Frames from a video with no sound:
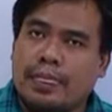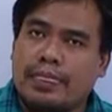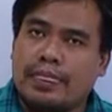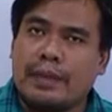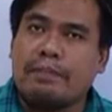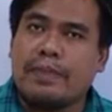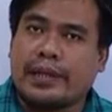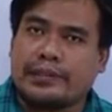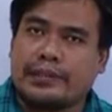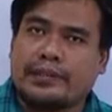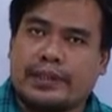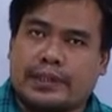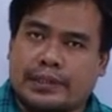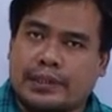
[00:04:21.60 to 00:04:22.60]
The
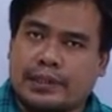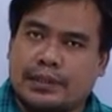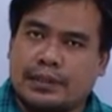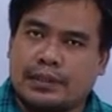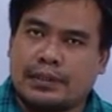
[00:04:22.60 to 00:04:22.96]
matchsticks.